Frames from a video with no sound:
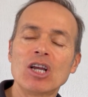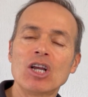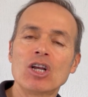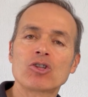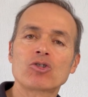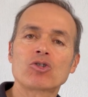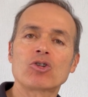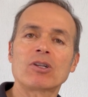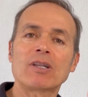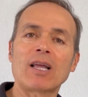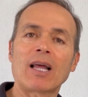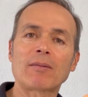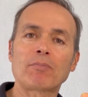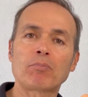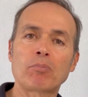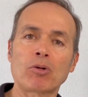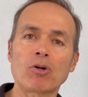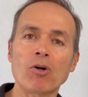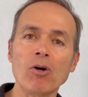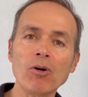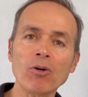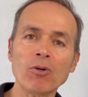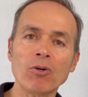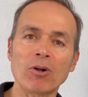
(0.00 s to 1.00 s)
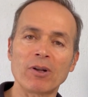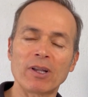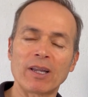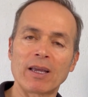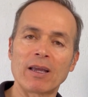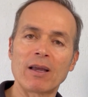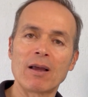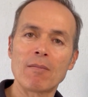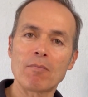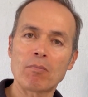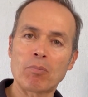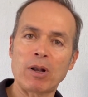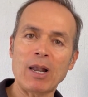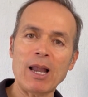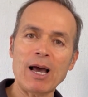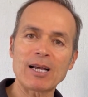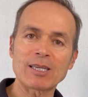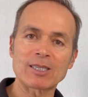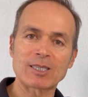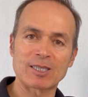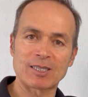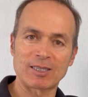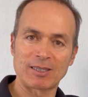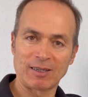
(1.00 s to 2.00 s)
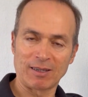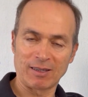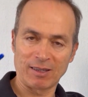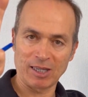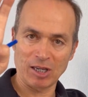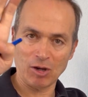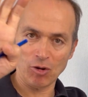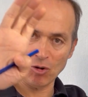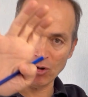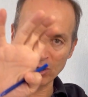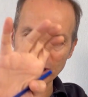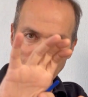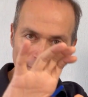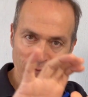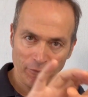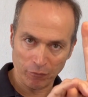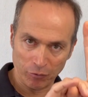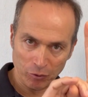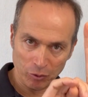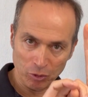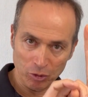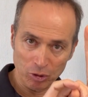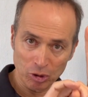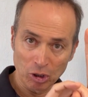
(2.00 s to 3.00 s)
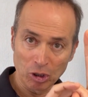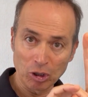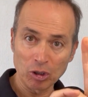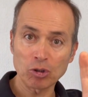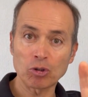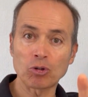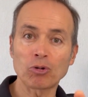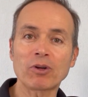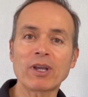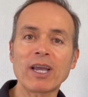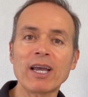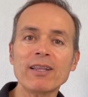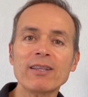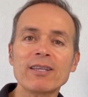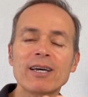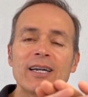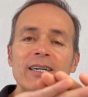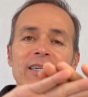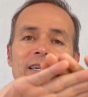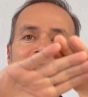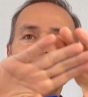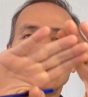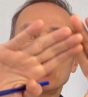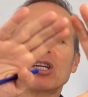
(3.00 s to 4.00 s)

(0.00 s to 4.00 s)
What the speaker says: so that broccoli plus the other food together